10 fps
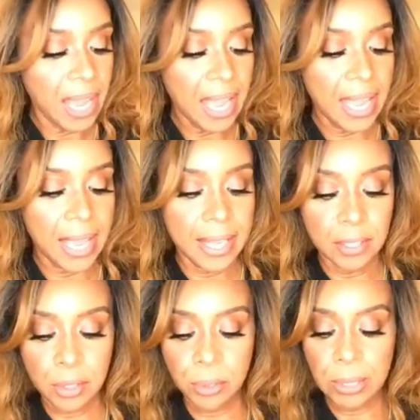And
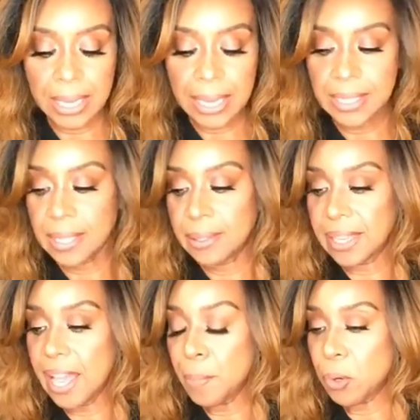so, like I said, the
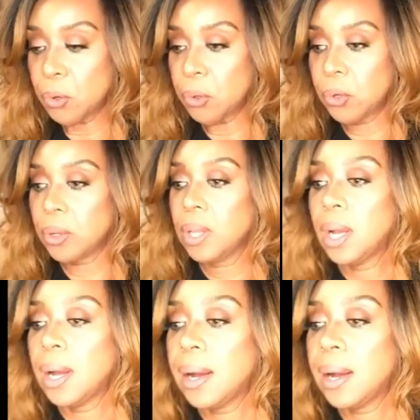chemical